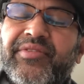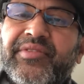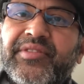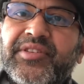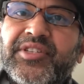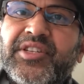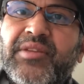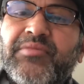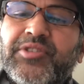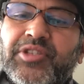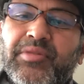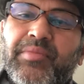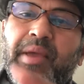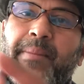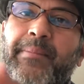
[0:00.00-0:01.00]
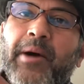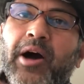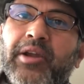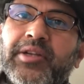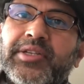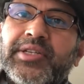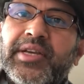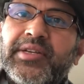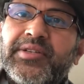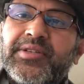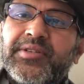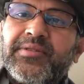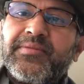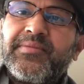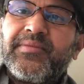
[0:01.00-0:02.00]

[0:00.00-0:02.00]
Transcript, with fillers: seems to be politics,